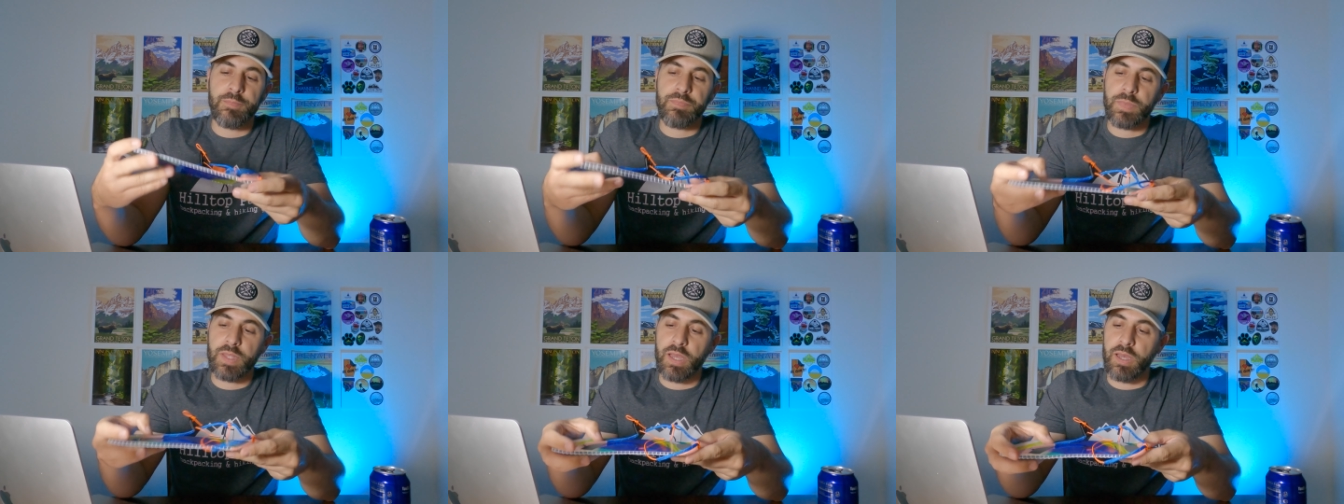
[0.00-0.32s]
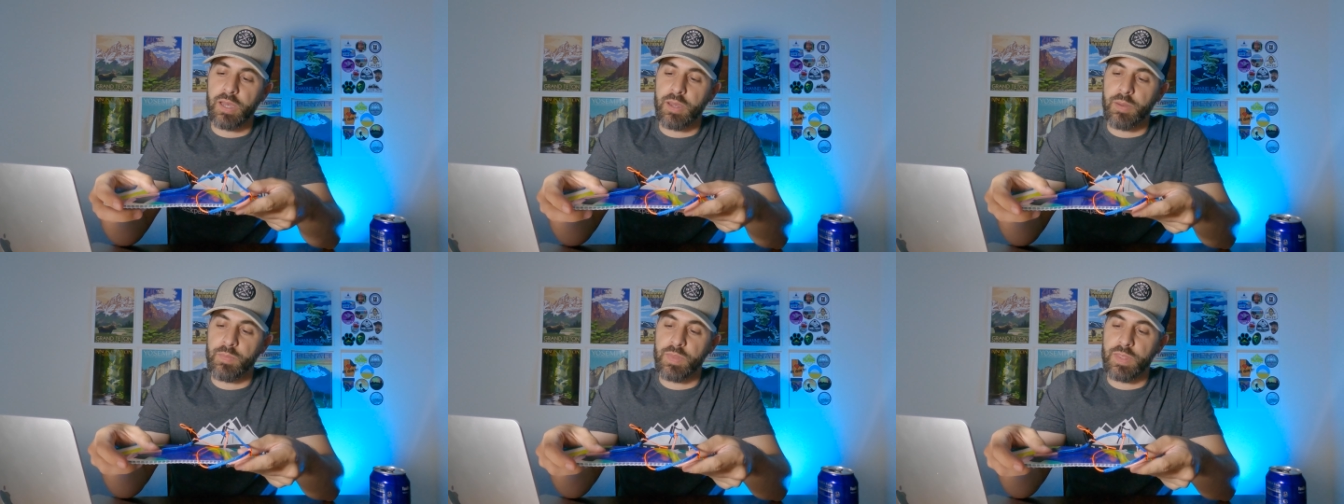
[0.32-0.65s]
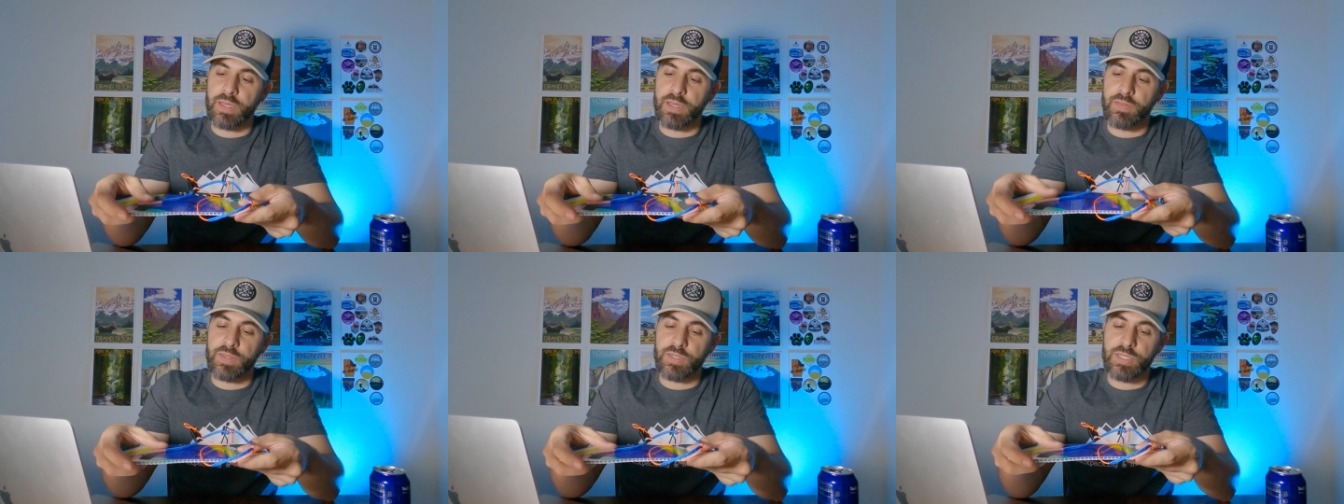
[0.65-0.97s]

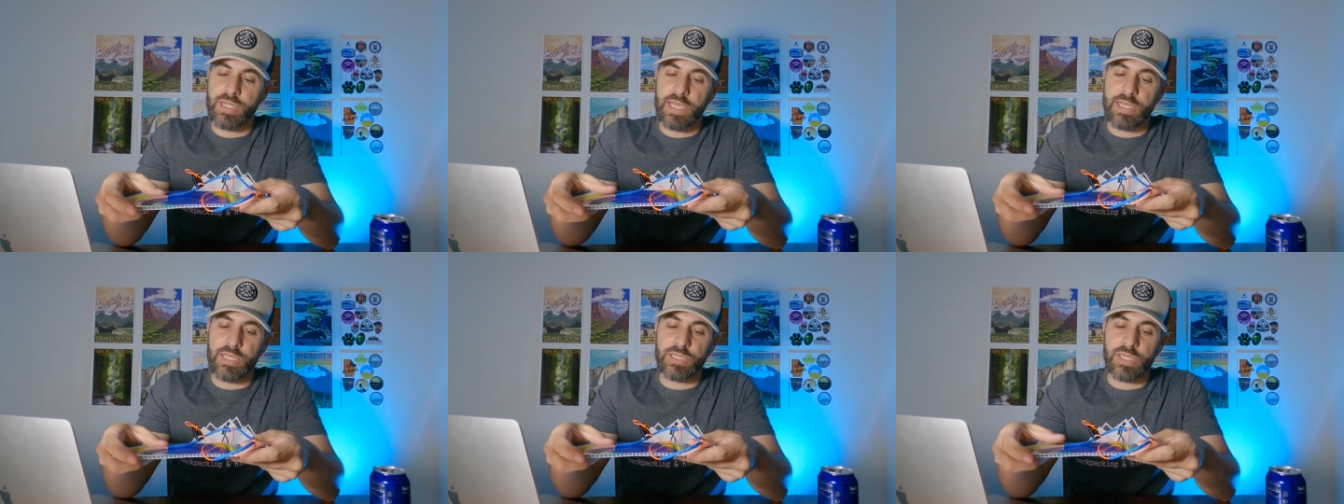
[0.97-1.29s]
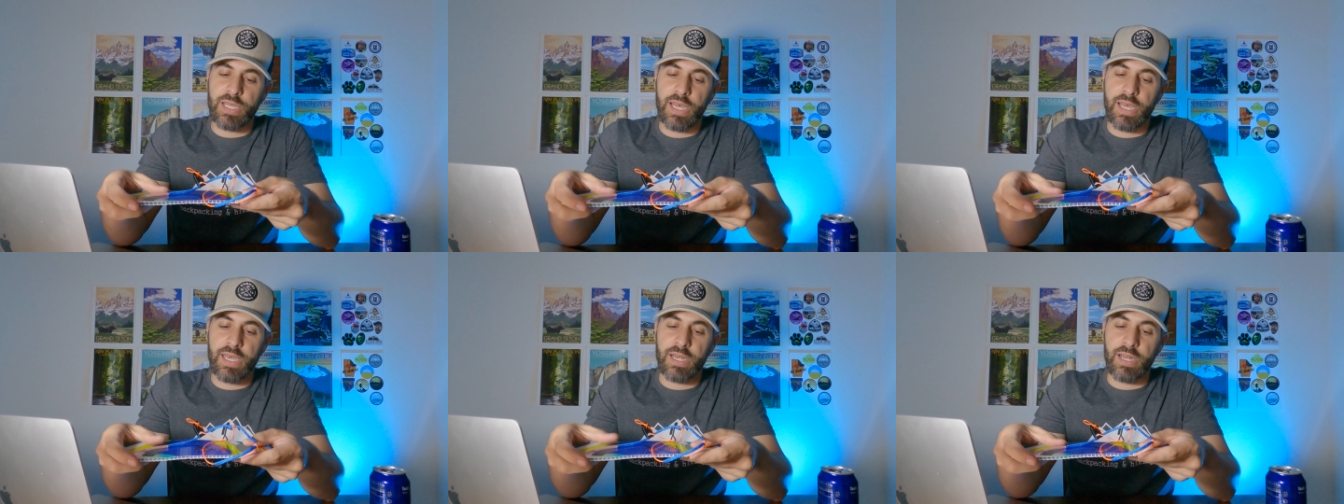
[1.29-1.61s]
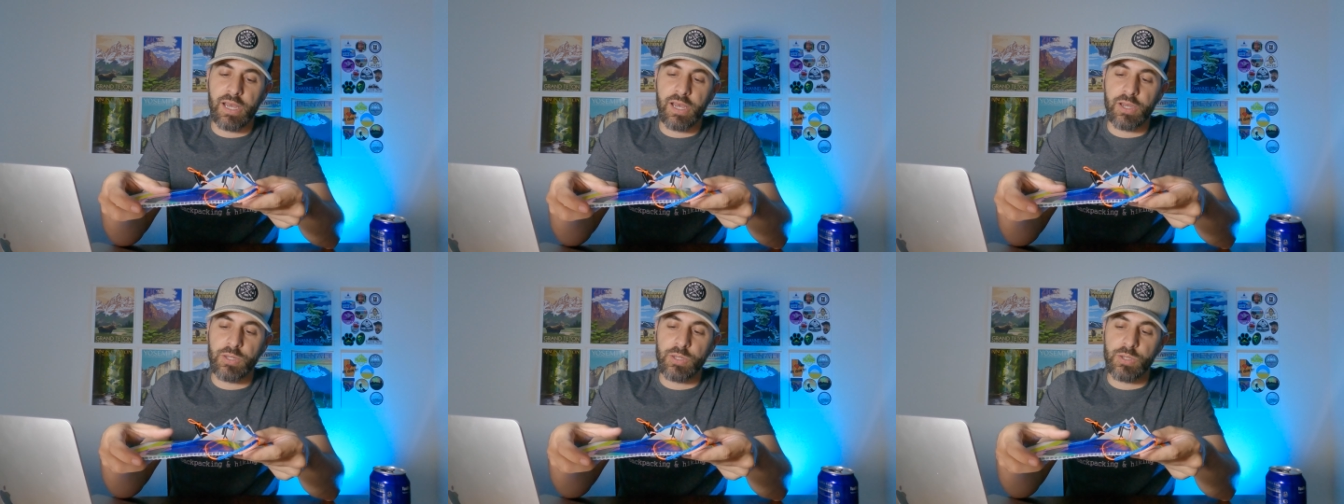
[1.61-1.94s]
The sticky side
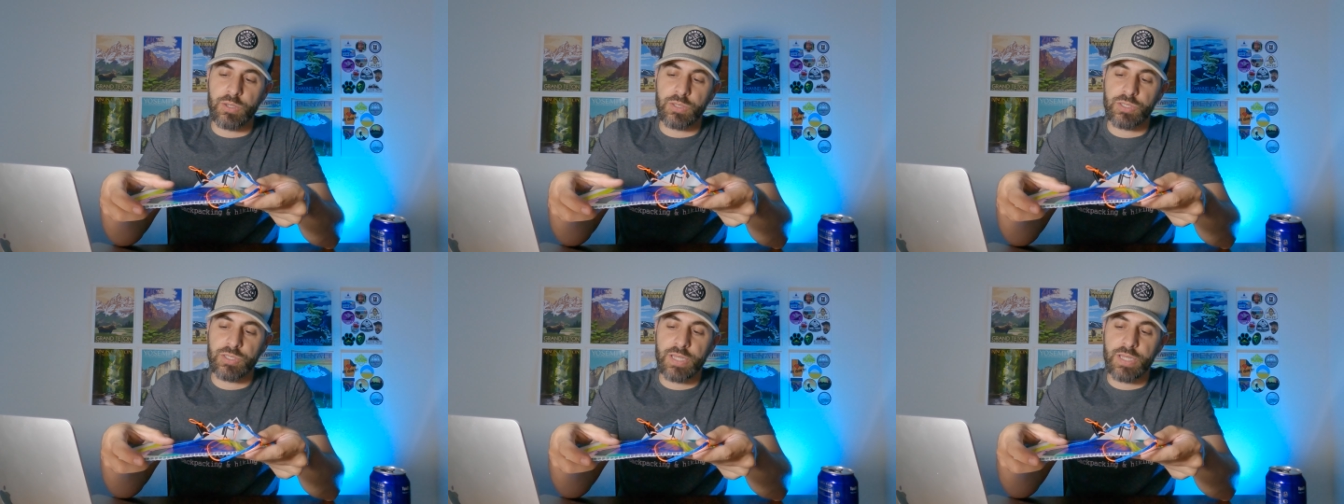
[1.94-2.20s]
on your